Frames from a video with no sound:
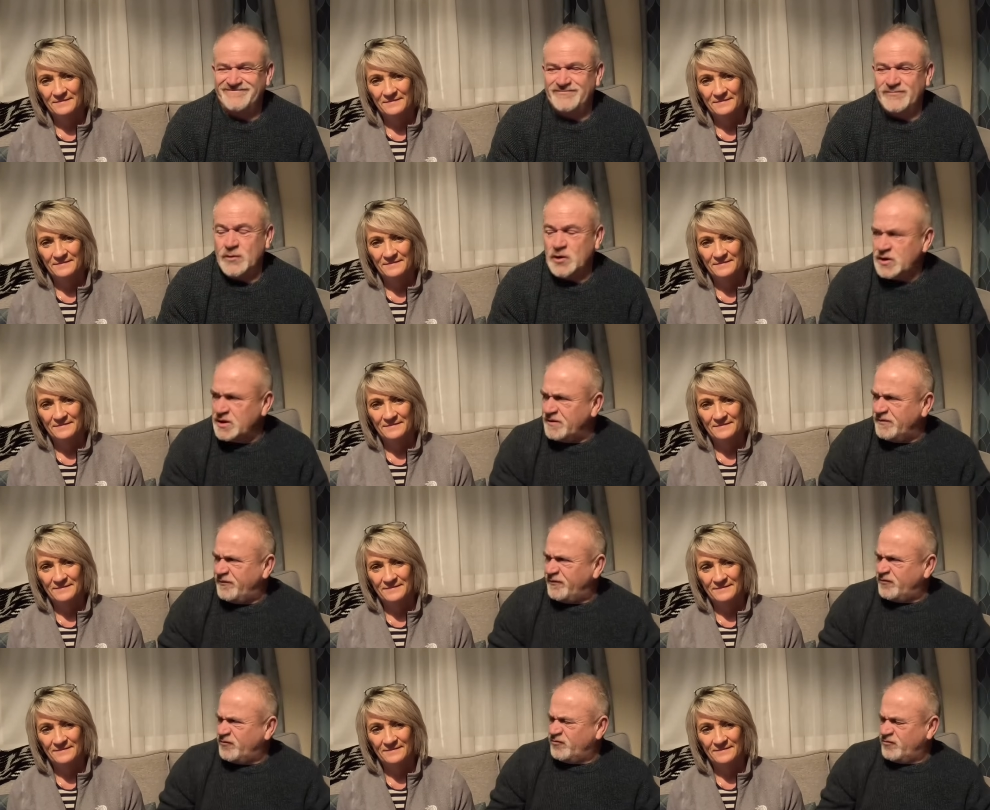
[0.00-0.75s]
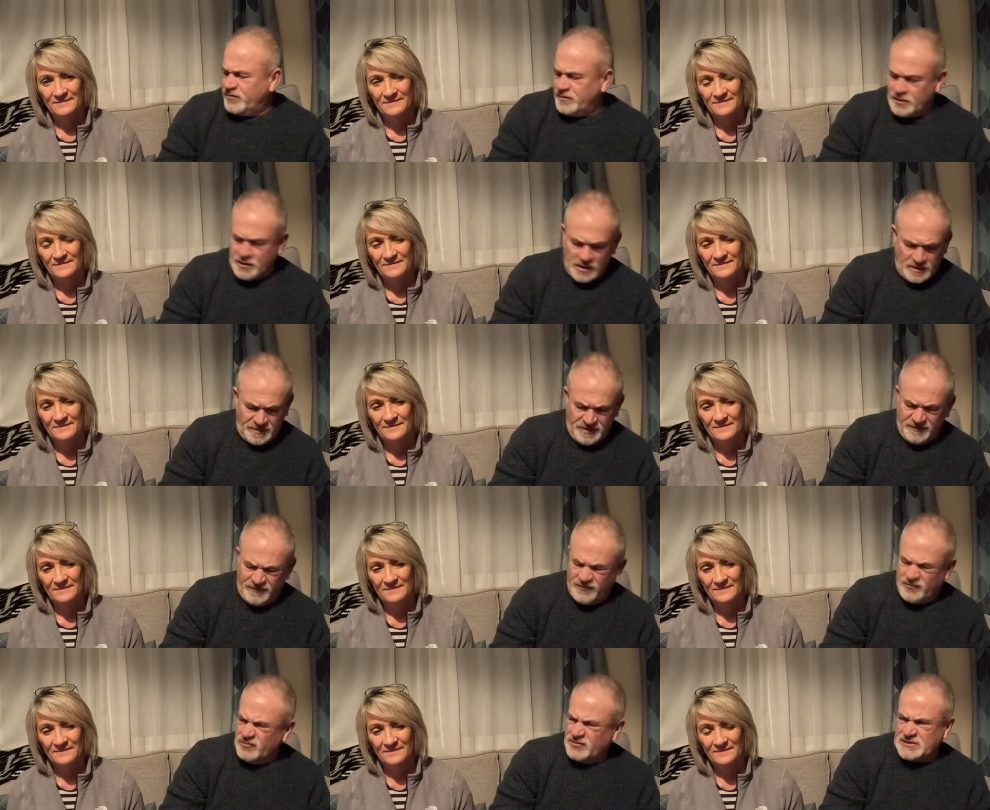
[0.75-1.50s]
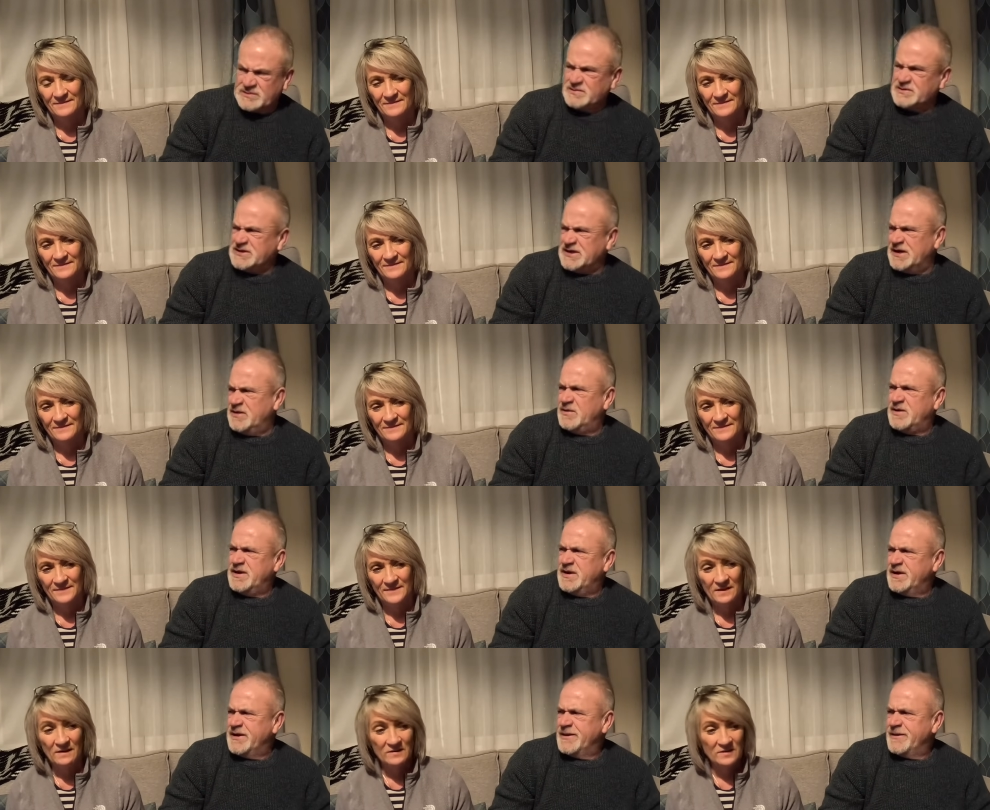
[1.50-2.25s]
Speaker 1: What you got me for Christmas anyway?
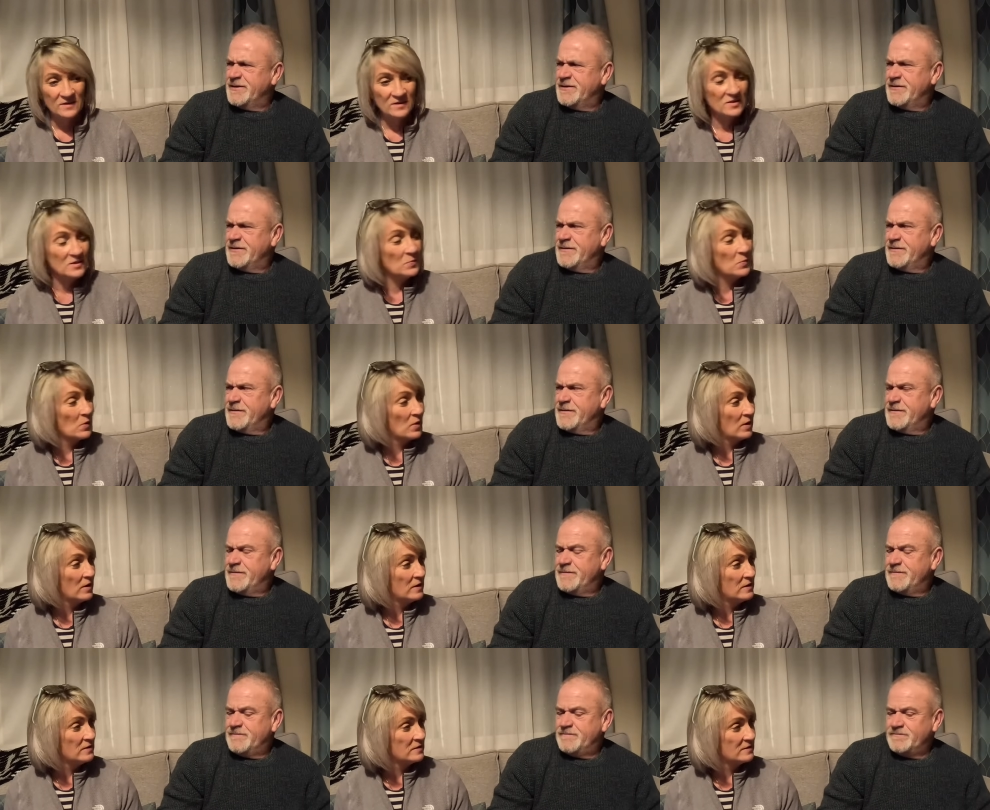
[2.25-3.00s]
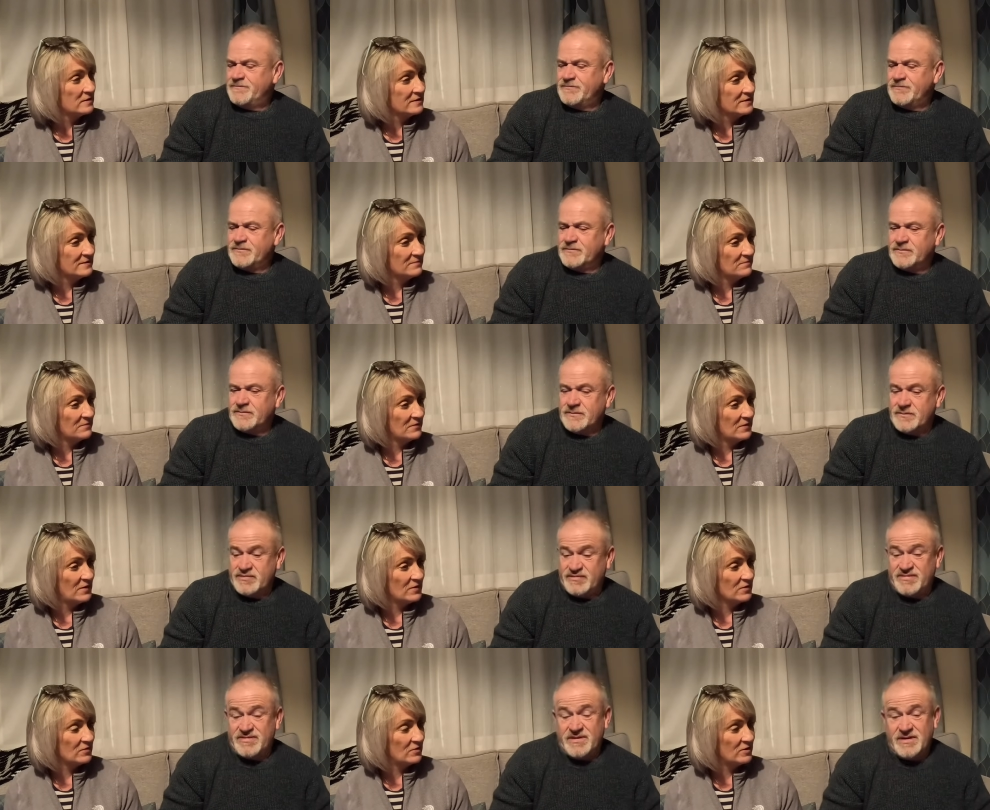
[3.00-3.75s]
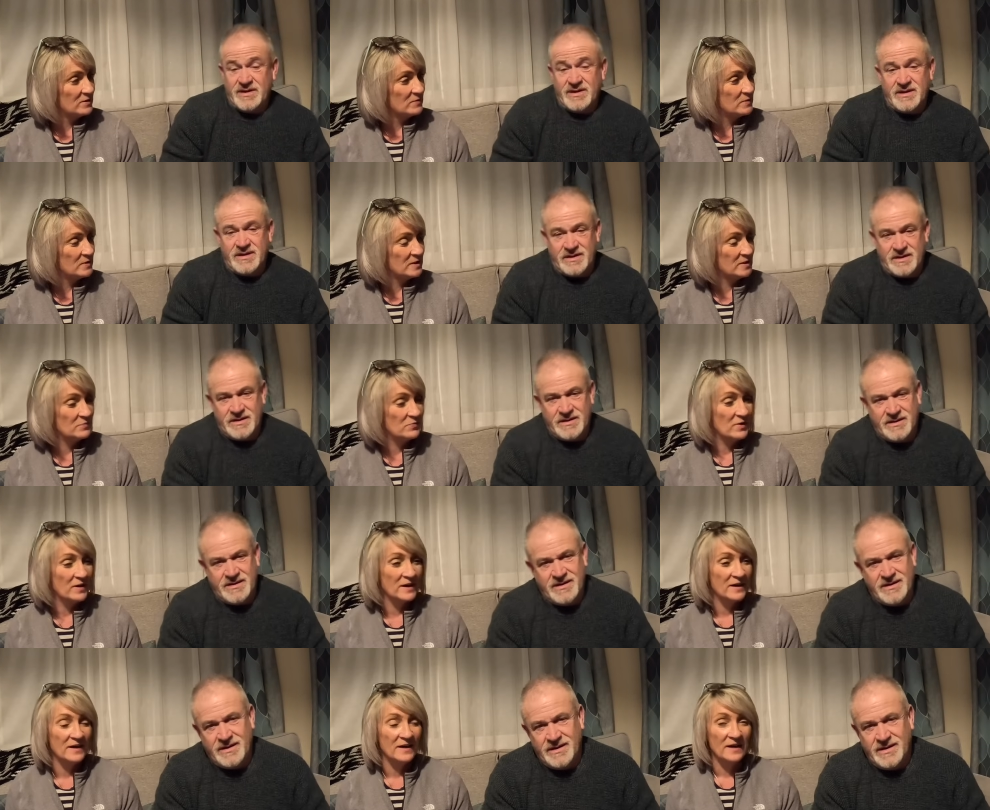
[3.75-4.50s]
Speaker 2: That's a surprise. Father Christmas is
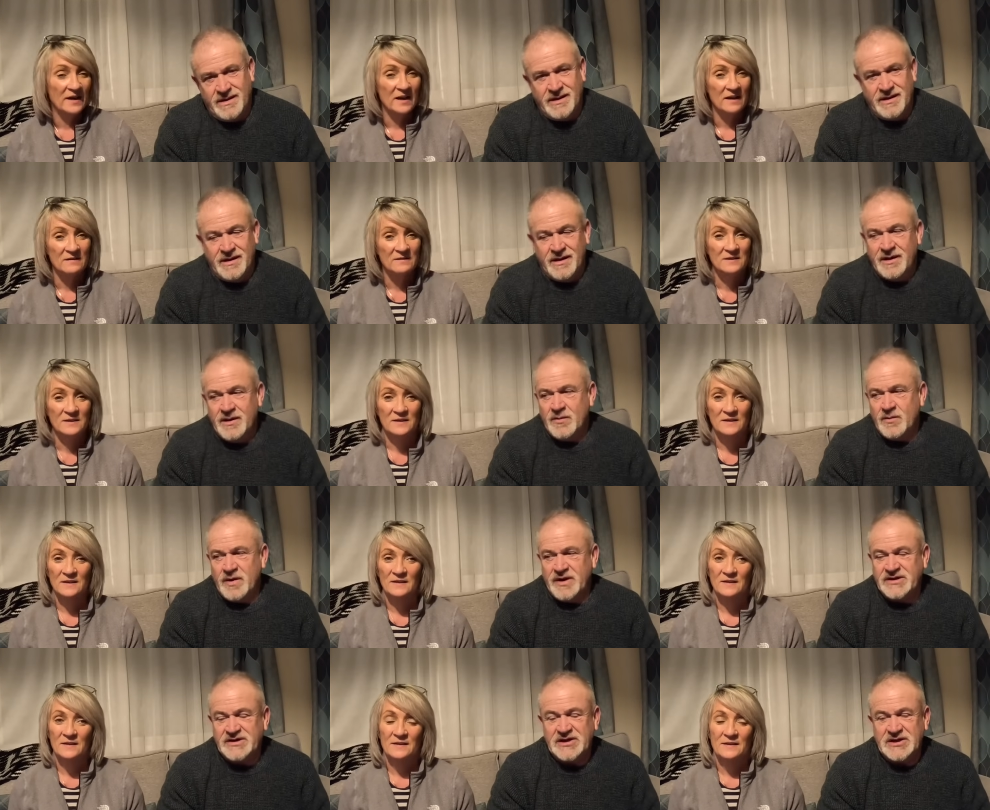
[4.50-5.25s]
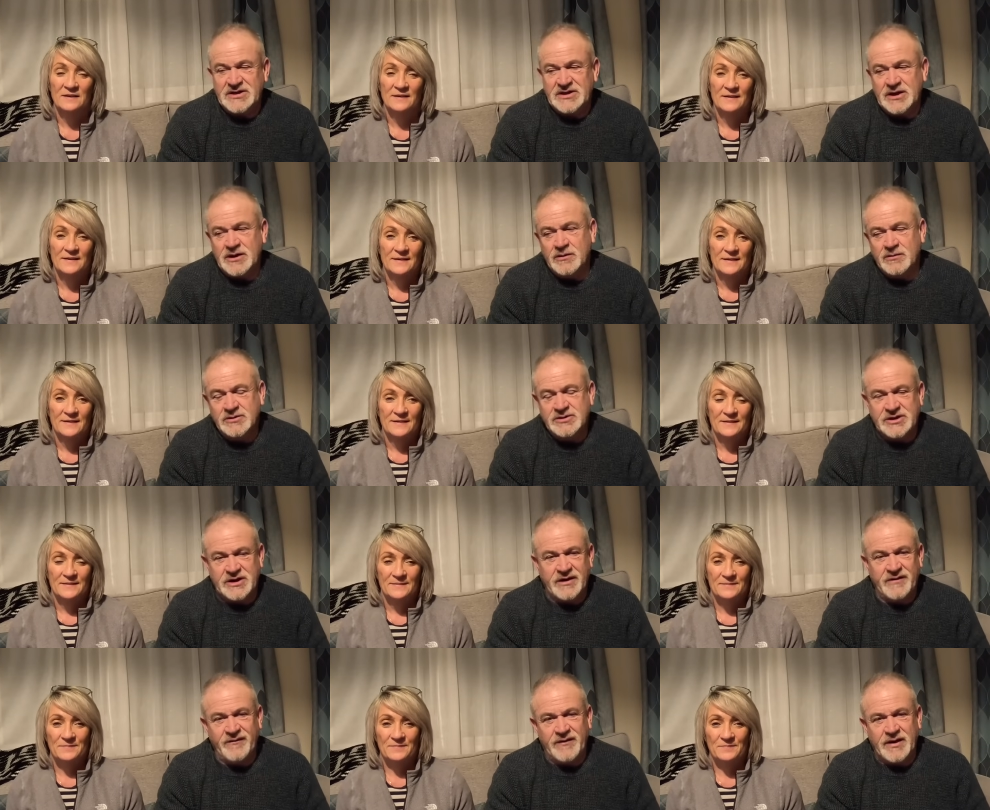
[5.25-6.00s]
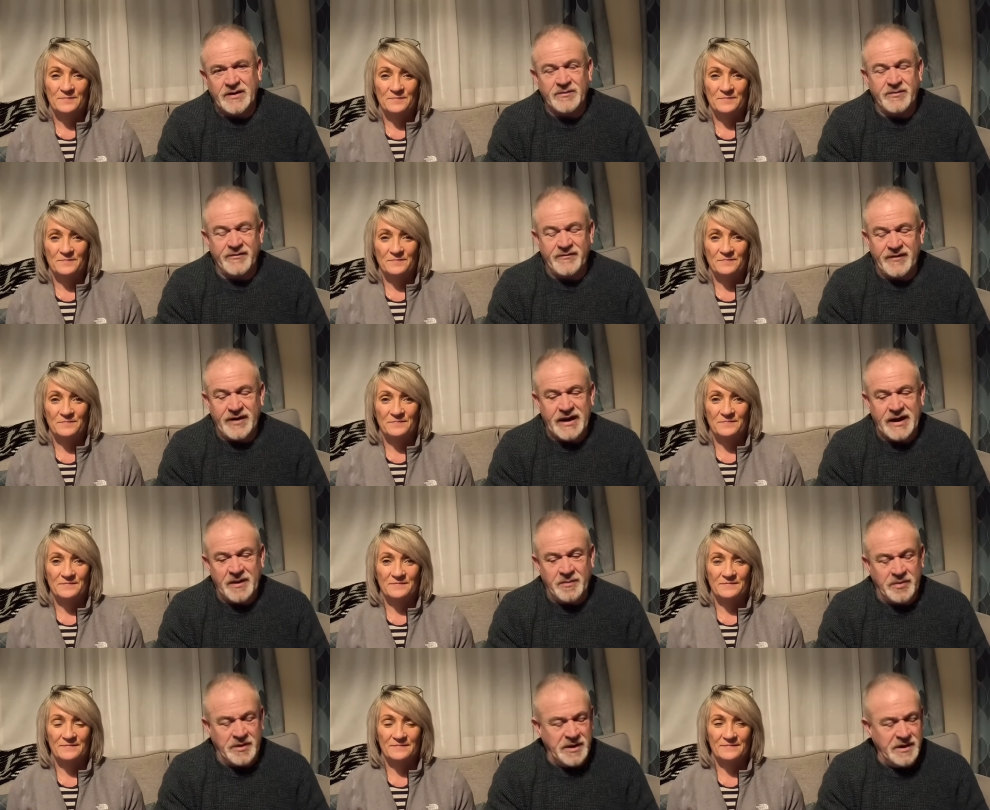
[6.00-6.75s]
bringing it, yeah.
Speaker 1: Wait till you see yours. I don't think you'll be very
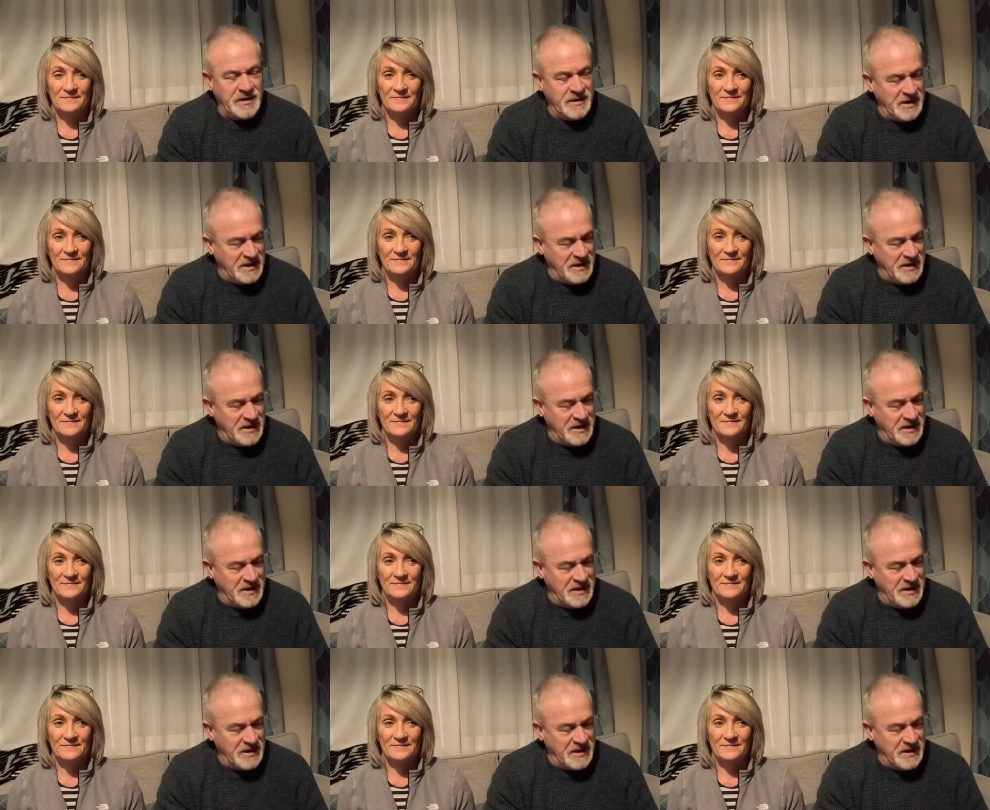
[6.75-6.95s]
happy.